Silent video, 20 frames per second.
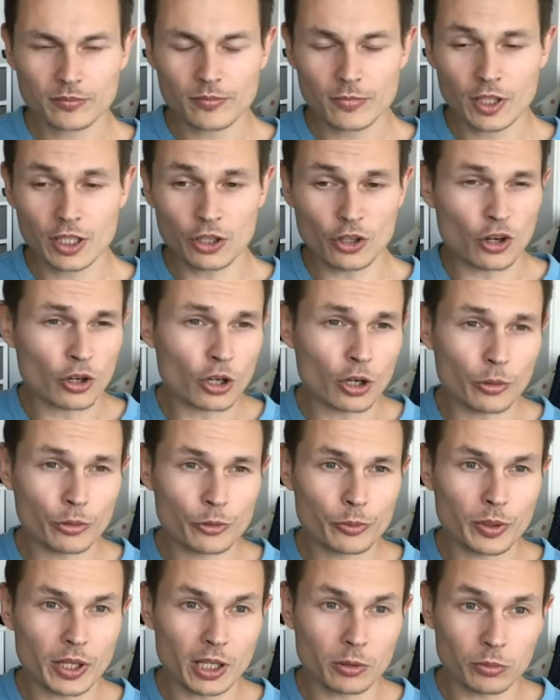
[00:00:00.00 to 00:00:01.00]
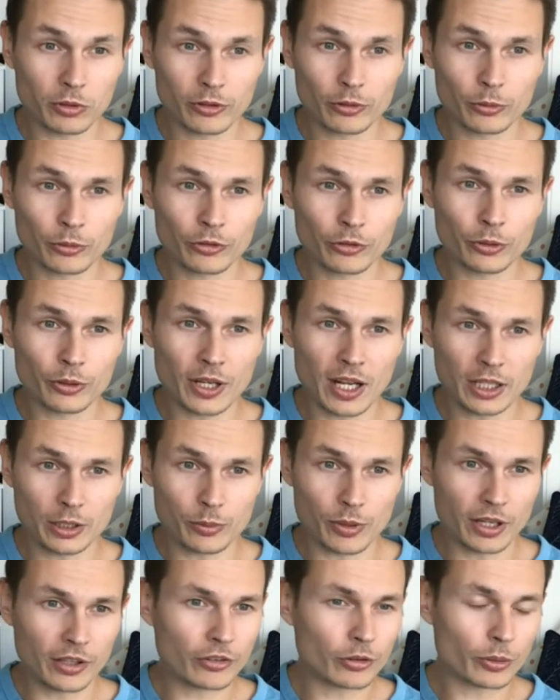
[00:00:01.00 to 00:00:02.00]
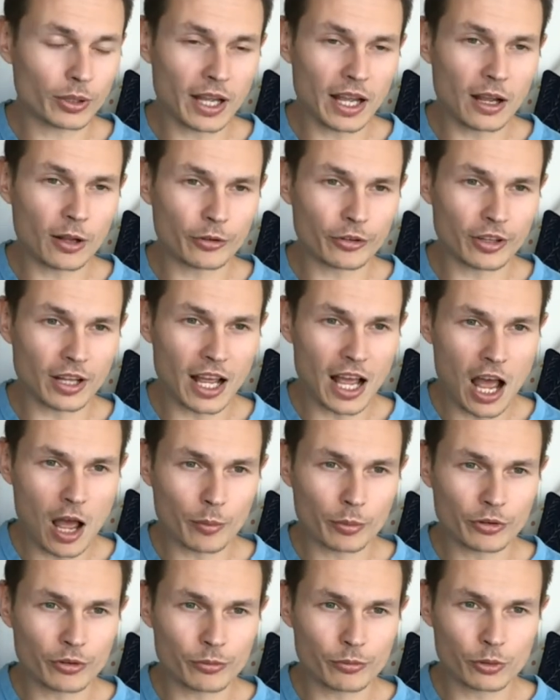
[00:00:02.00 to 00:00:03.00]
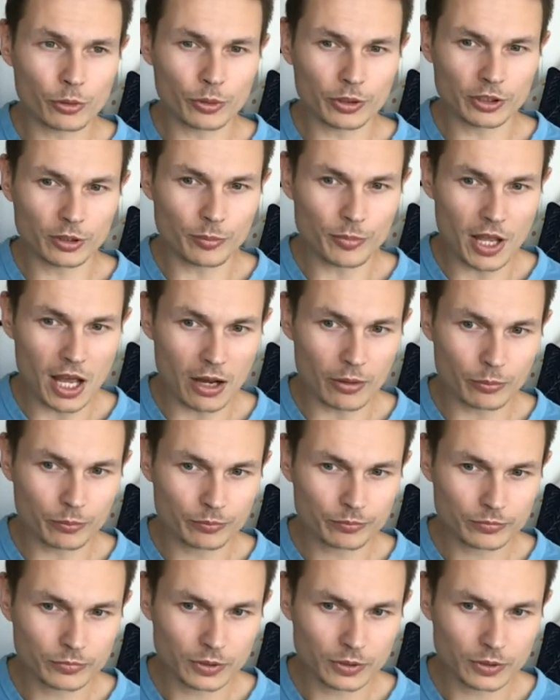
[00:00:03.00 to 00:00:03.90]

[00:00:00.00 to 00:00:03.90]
You're not going to be able to soon anyway, so get out of the habit of doing them now.